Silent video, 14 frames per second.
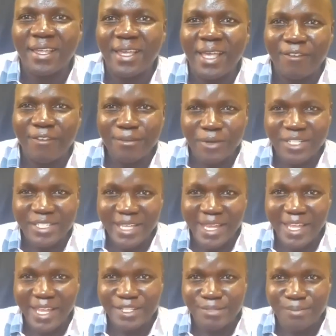Everybody say
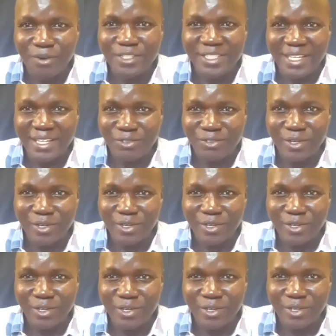a sponge is a solid.
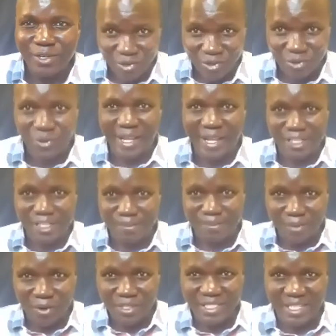Yes, thank you. A
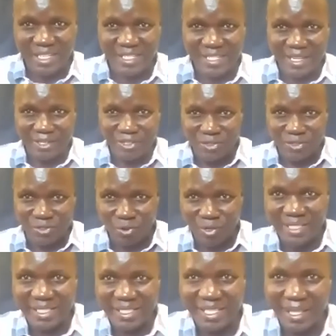sponge is a
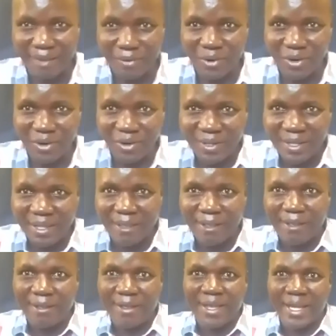solid. Debuho,
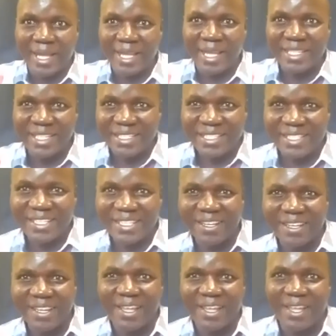Candice,
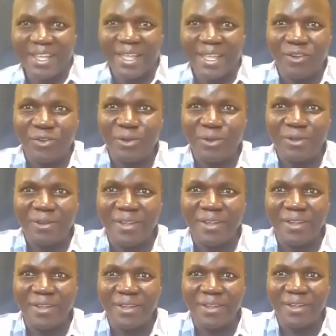no,
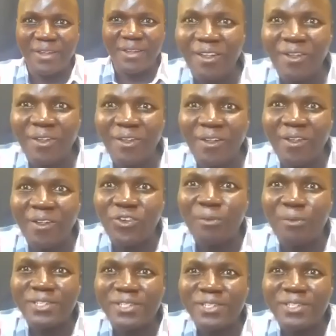
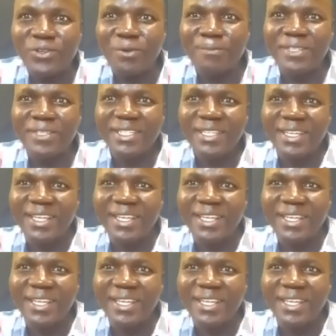Nomasomi,